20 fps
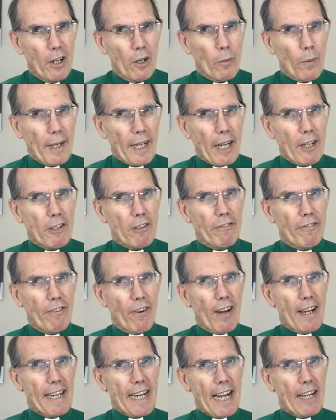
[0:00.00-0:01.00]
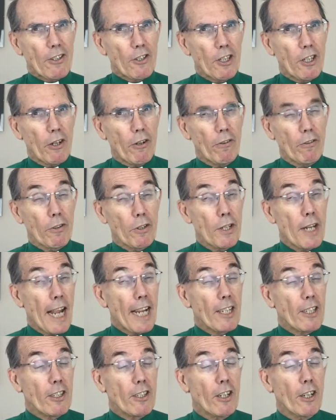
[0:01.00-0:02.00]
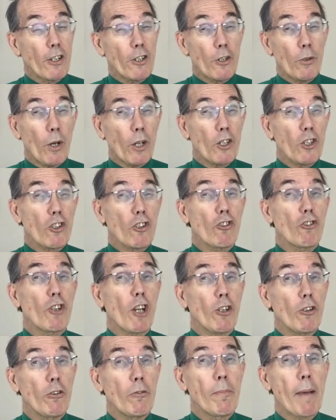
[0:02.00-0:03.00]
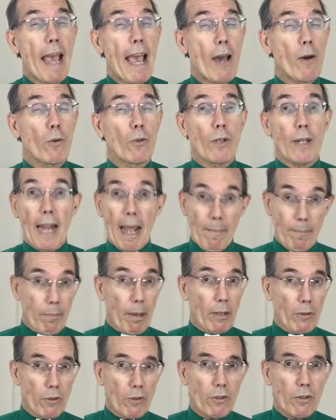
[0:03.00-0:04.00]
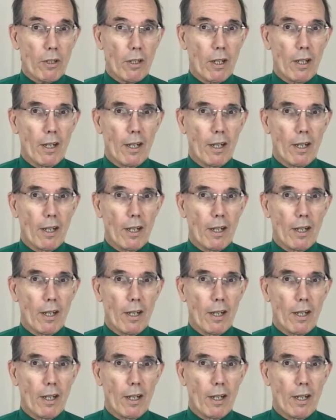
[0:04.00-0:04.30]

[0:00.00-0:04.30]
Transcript: we're going to find ourselves next to a snowbound lamppost